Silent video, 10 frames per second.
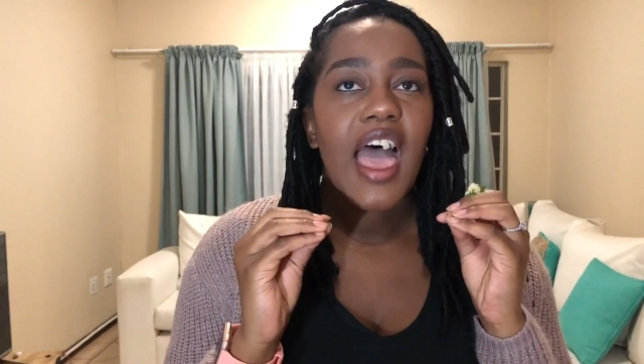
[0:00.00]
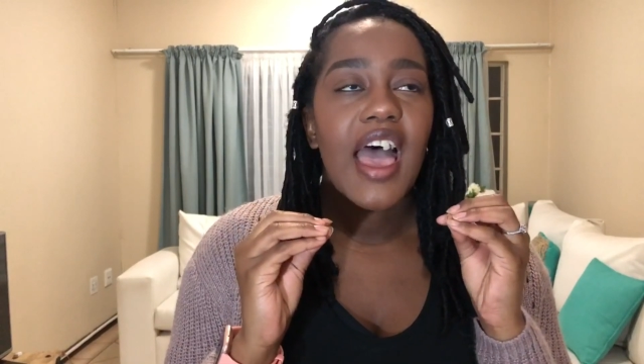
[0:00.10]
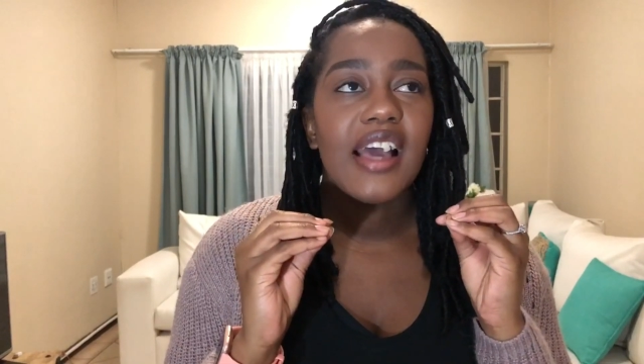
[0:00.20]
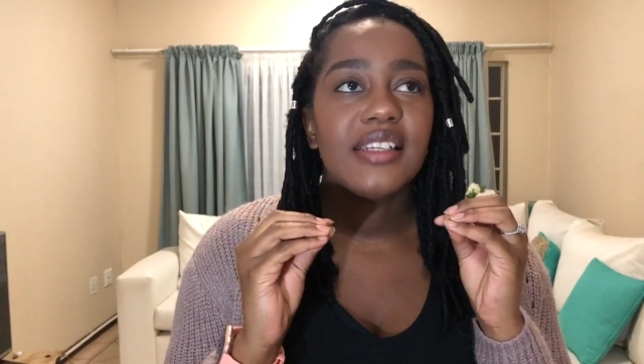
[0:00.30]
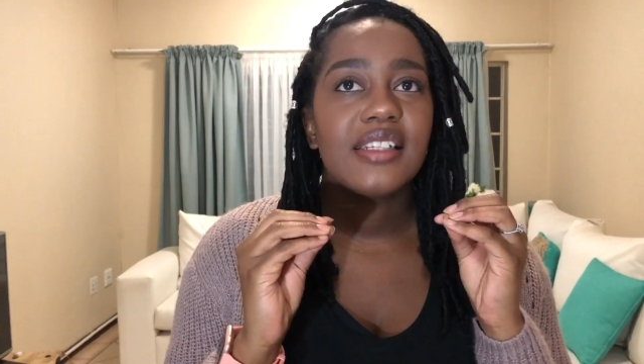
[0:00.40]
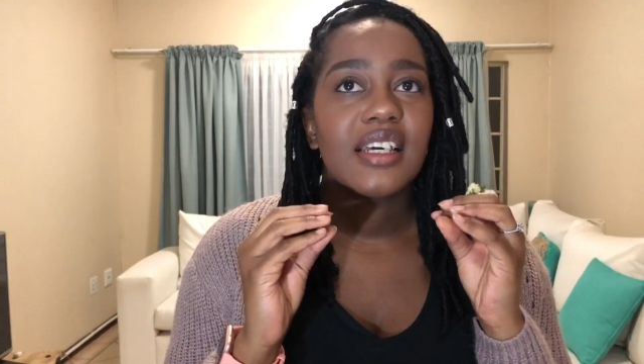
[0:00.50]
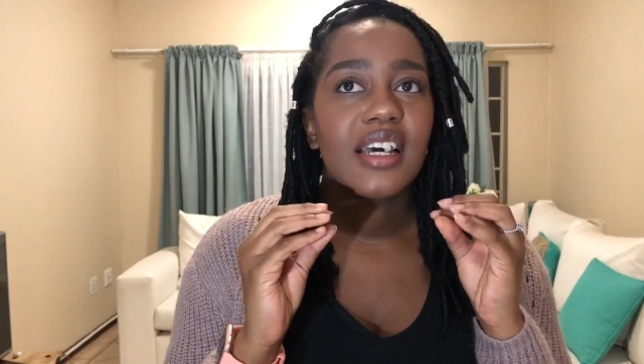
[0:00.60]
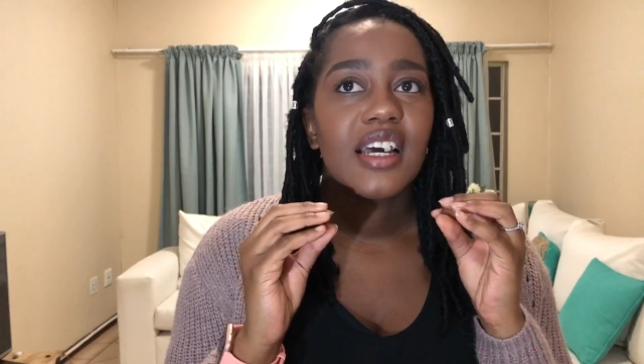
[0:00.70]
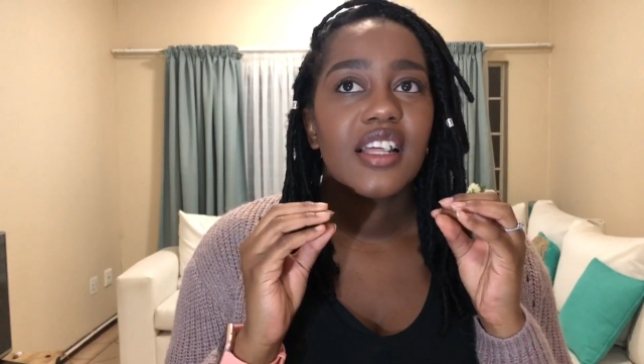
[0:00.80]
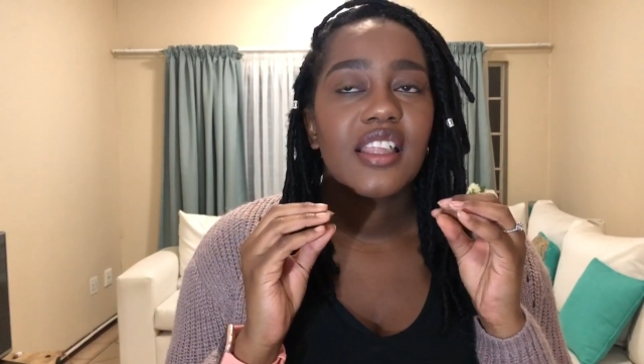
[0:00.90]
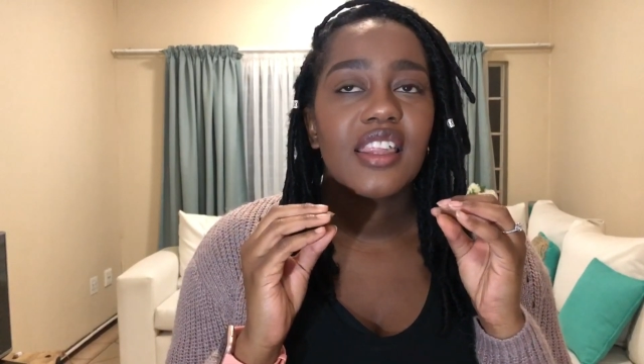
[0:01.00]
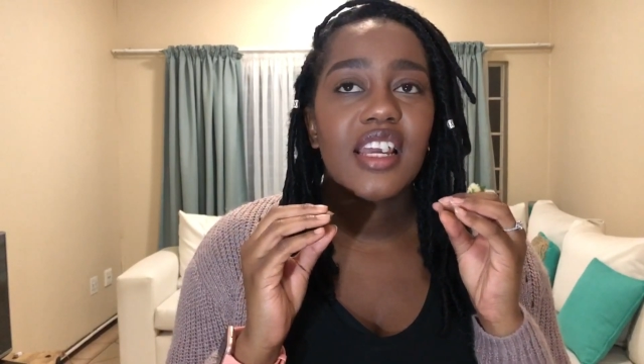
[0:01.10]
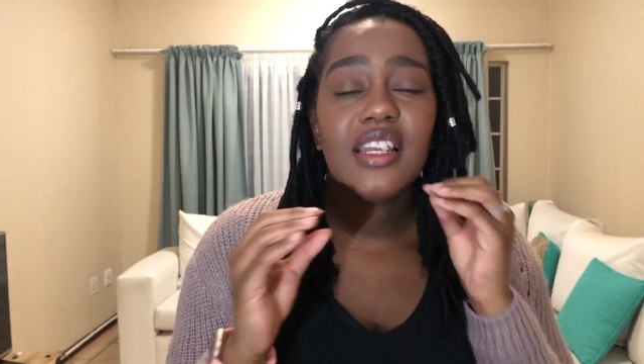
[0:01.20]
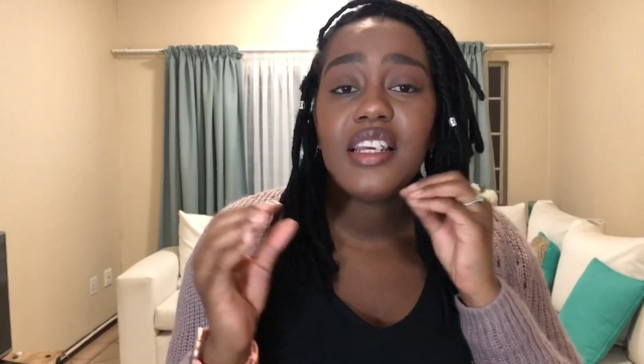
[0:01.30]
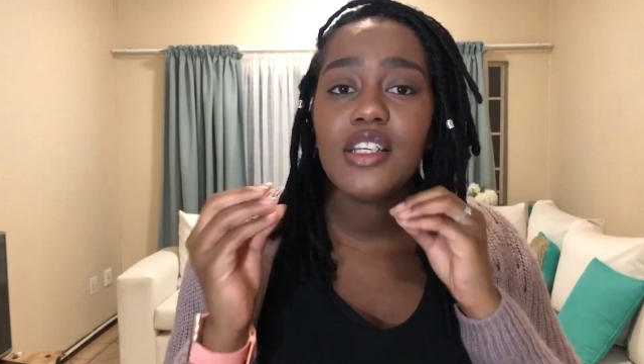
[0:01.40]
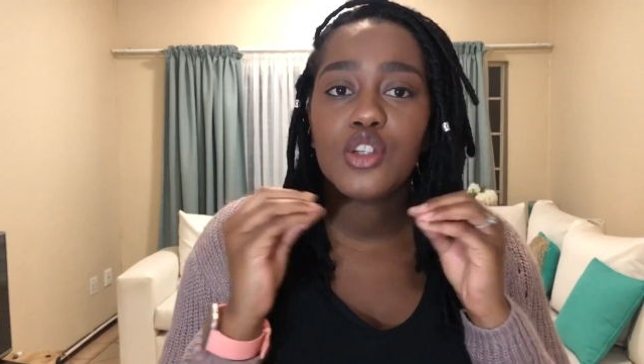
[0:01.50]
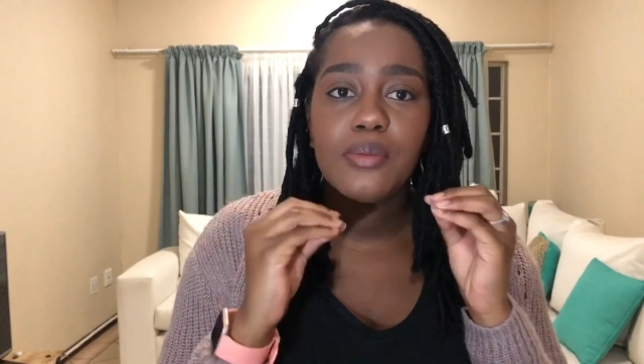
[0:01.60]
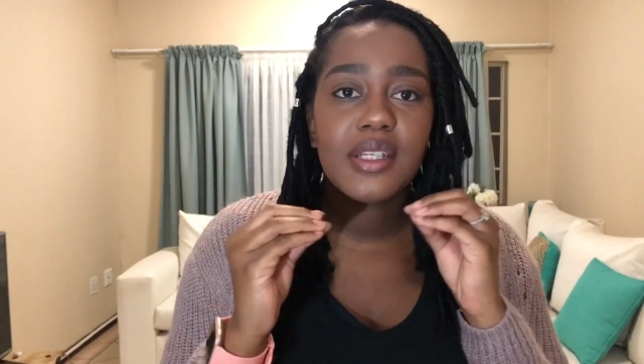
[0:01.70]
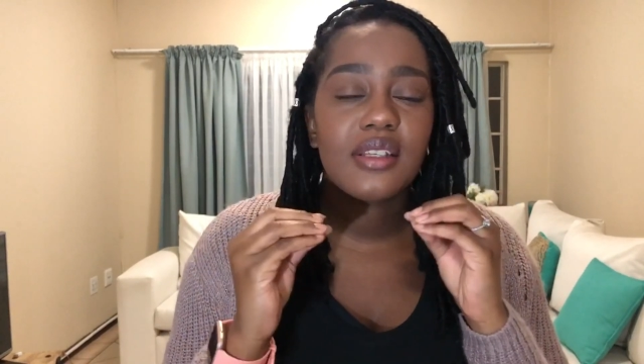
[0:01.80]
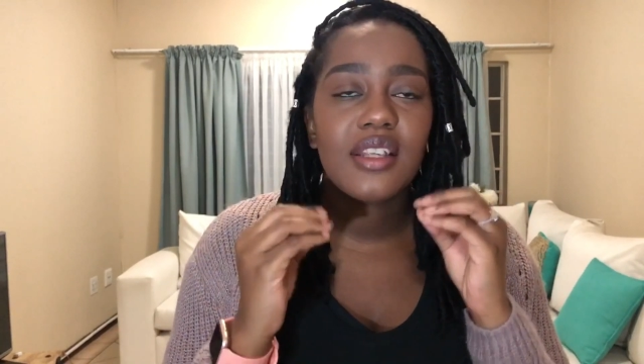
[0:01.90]
and they need
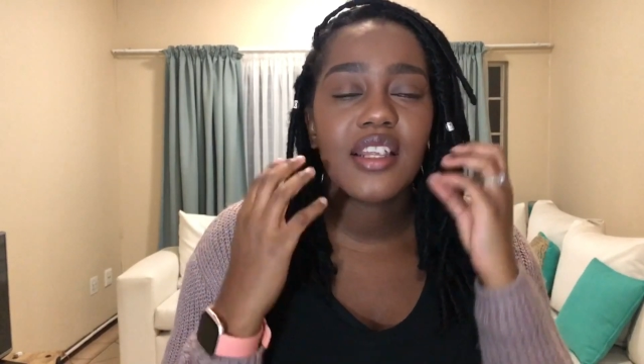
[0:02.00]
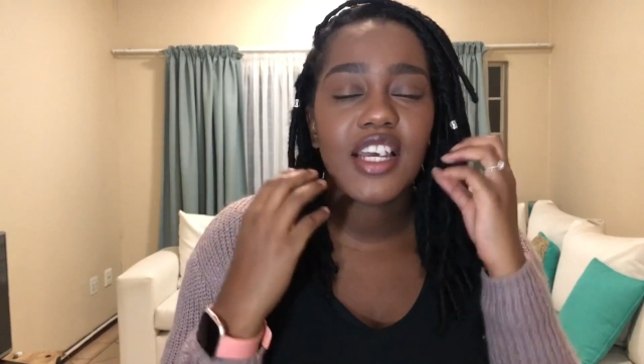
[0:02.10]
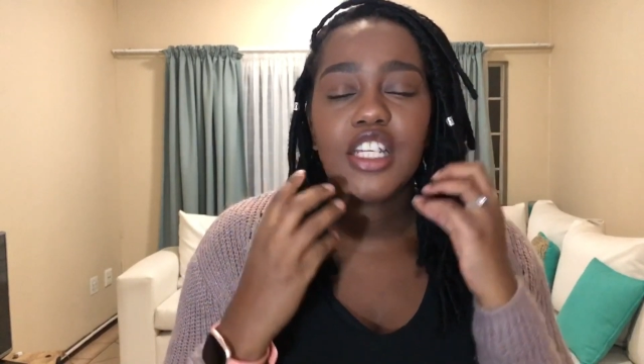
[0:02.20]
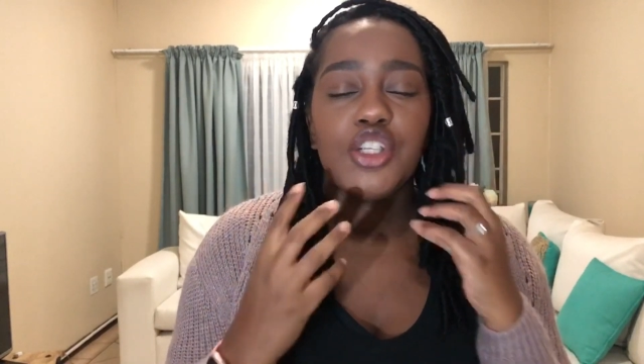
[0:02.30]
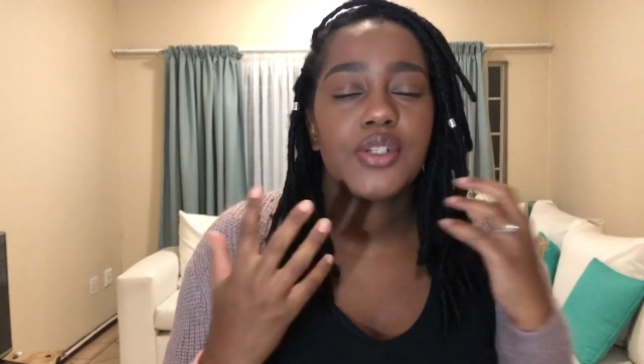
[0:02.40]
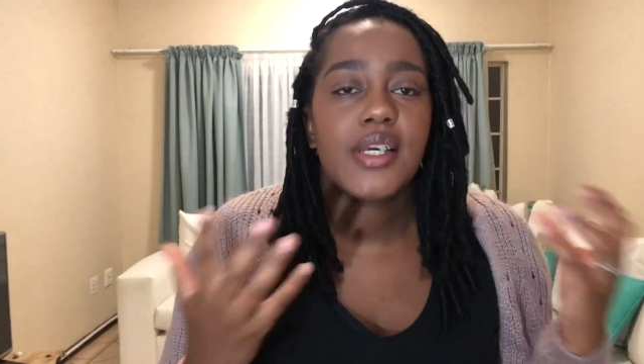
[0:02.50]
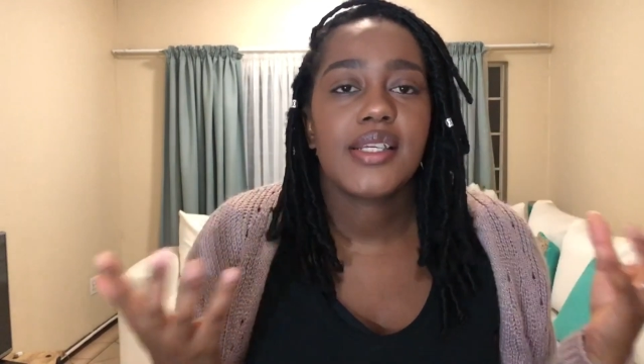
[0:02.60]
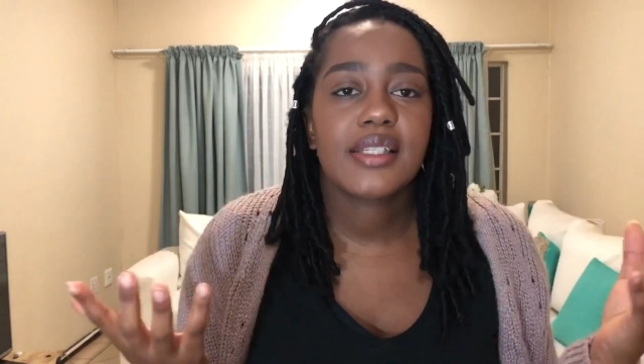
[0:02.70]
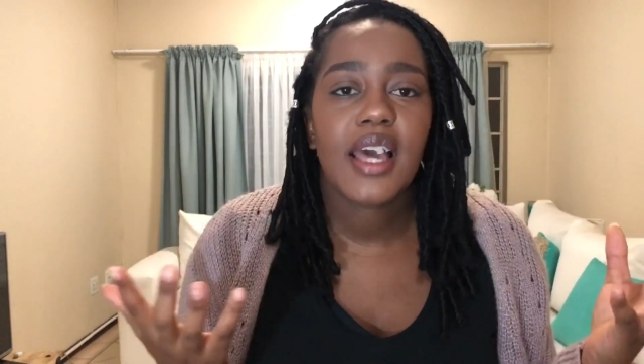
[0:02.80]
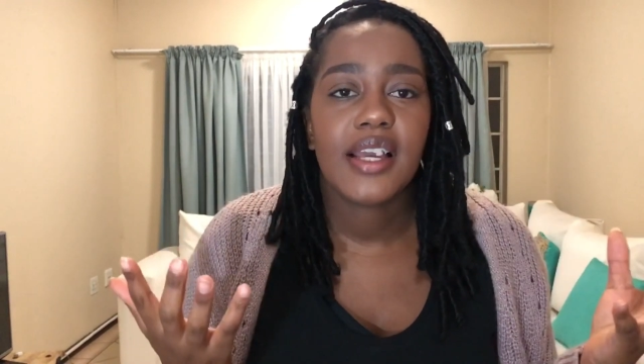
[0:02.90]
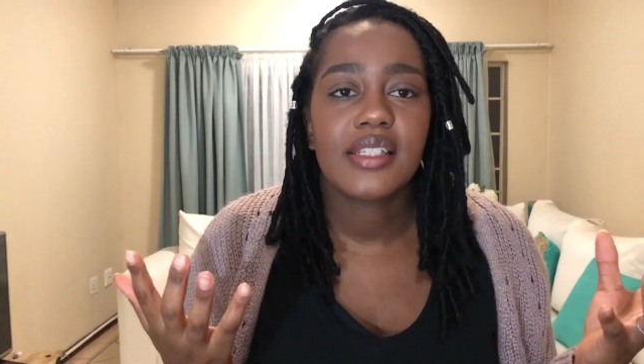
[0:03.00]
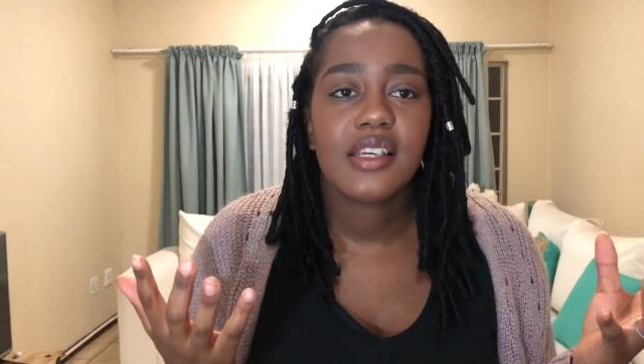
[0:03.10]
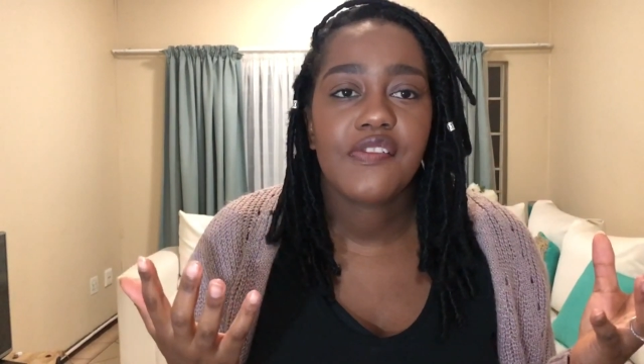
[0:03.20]
to taste nice.